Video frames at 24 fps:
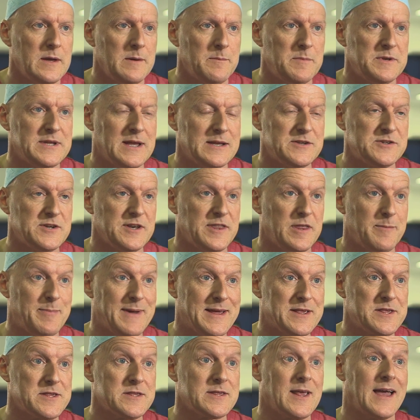potentially the
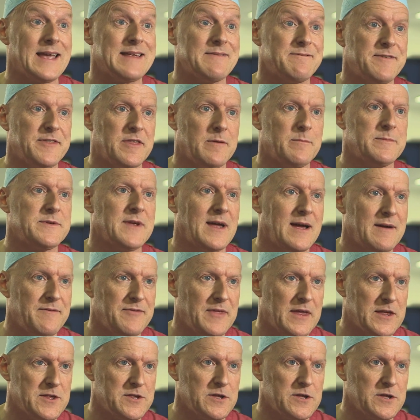best site for them to have their